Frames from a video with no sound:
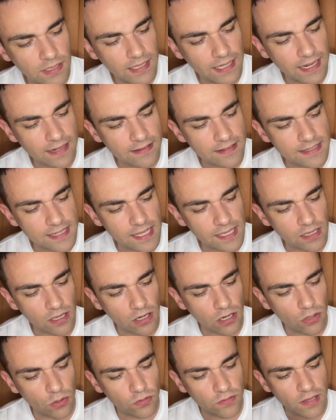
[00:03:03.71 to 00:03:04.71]
Let's take a
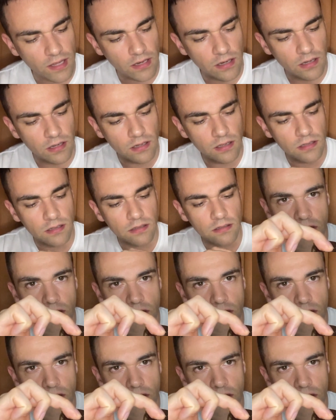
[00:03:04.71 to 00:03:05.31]
closer look.